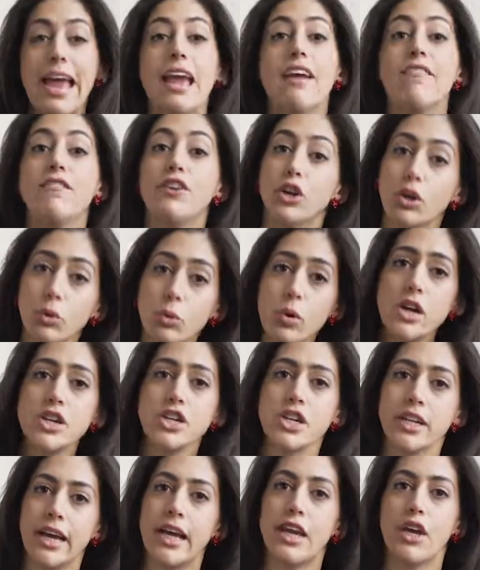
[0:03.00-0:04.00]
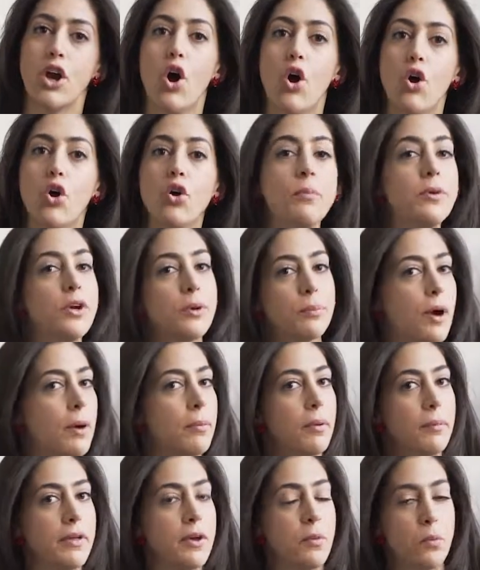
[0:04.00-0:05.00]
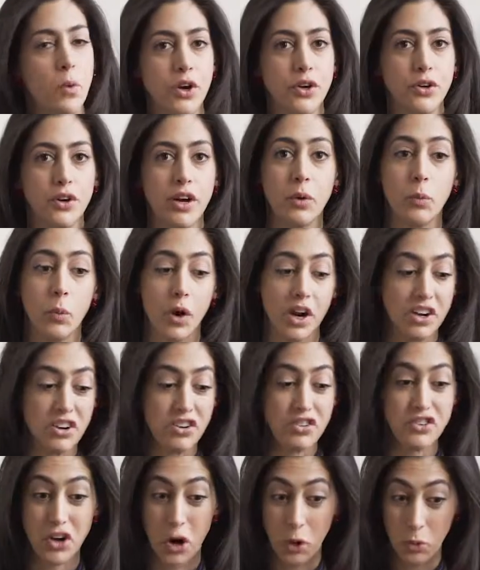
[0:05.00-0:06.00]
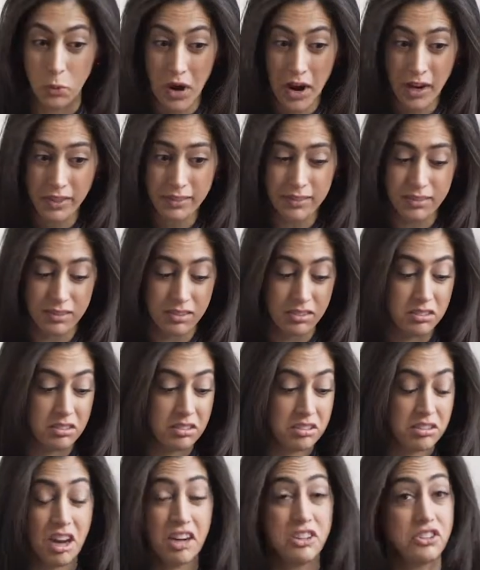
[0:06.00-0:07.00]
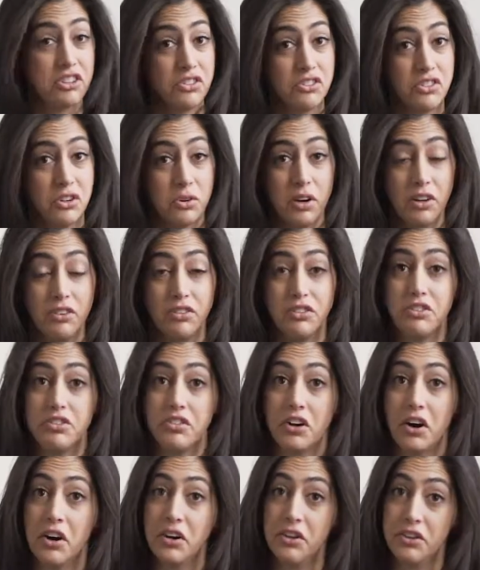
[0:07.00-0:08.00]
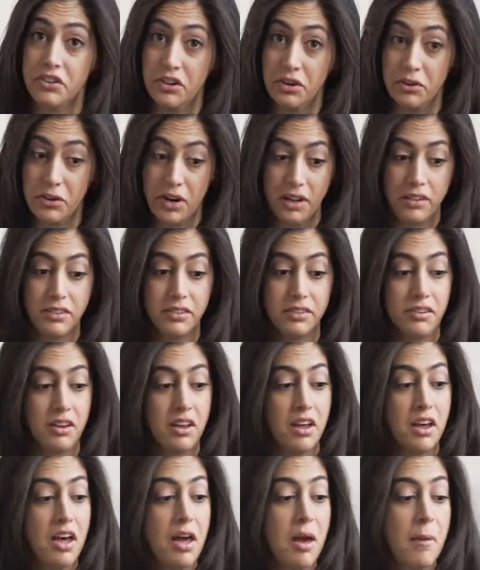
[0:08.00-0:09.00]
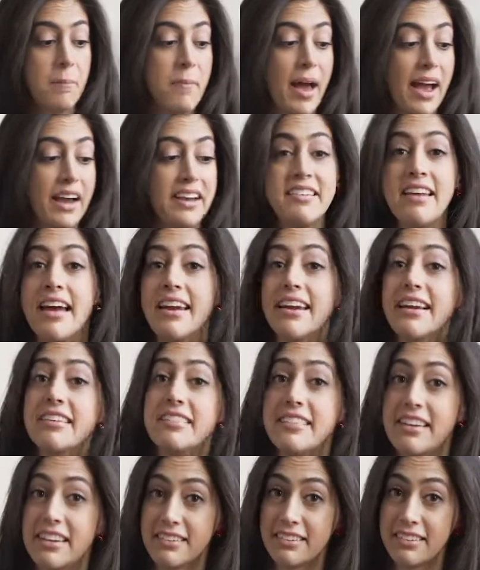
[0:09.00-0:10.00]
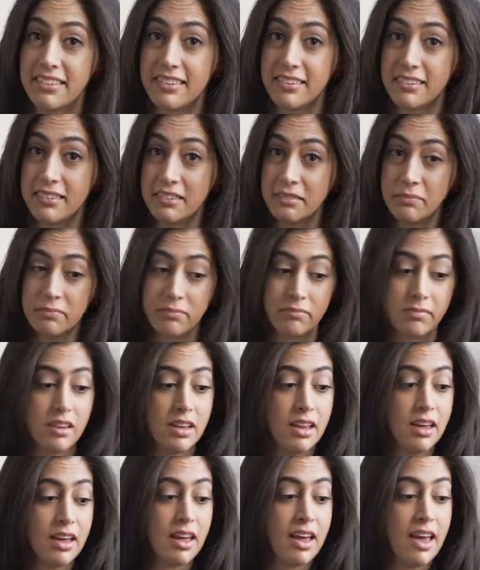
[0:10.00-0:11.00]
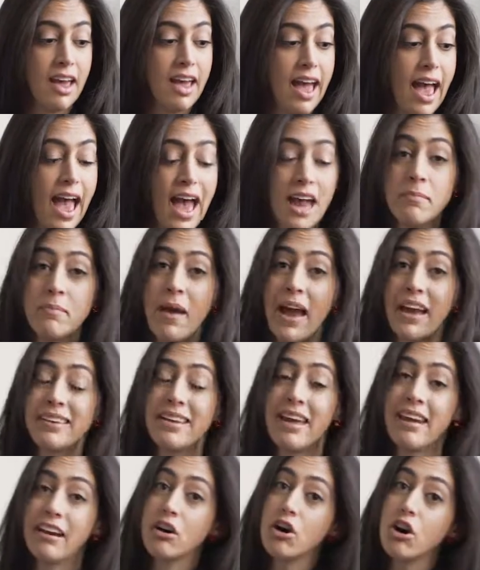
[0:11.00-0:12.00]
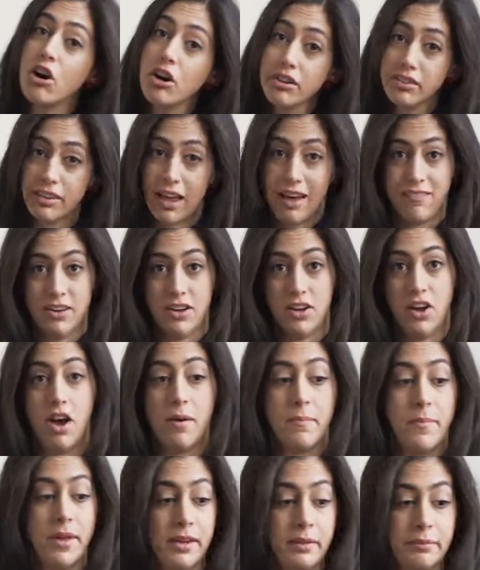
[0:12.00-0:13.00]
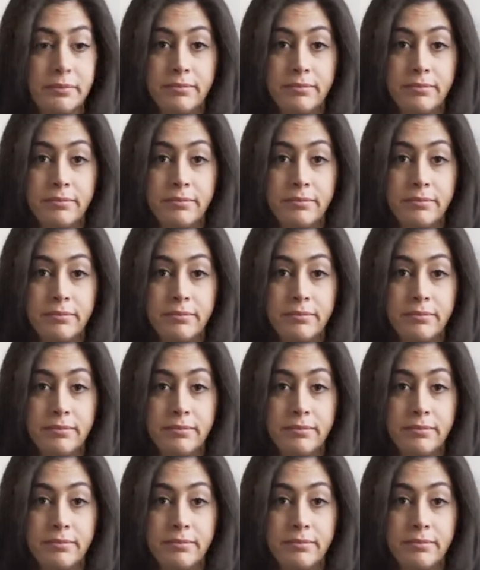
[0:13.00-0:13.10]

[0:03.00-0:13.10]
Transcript: If you're watching at home, you're probably wondering what donuts, not just donuts, tartan donuts, magnetic discs, and magnetic hooks have in common.